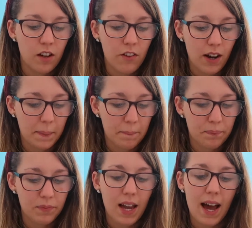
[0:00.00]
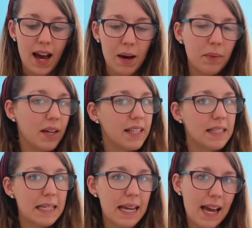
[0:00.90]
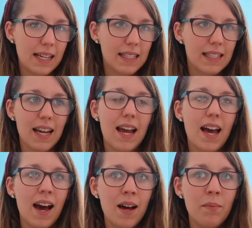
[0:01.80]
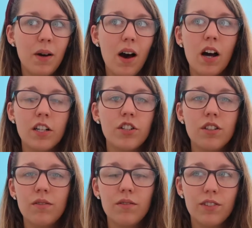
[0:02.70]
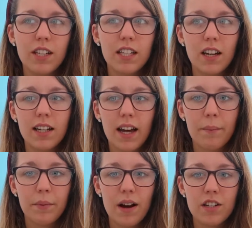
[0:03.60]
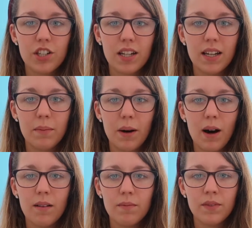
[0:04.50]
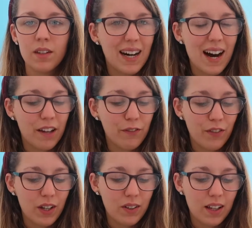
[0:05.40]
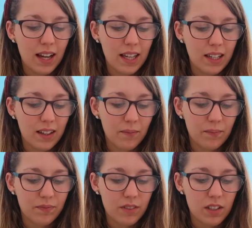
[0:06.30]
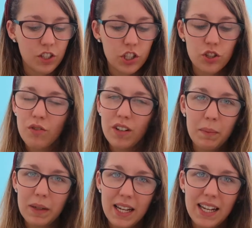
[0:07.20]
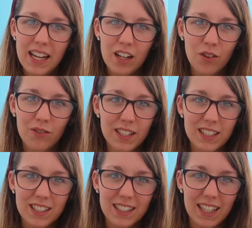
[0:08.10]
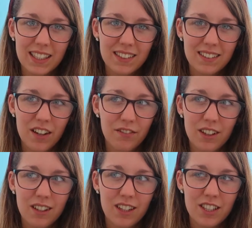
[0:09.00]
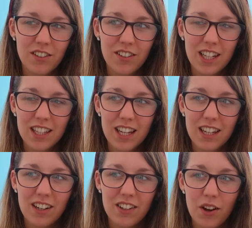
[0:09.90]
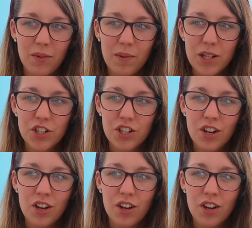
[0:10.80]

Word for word: right amber is next amber i do really like amber actually but I feel like she's not really been in it a lot recently, I feel. I don't really think I know much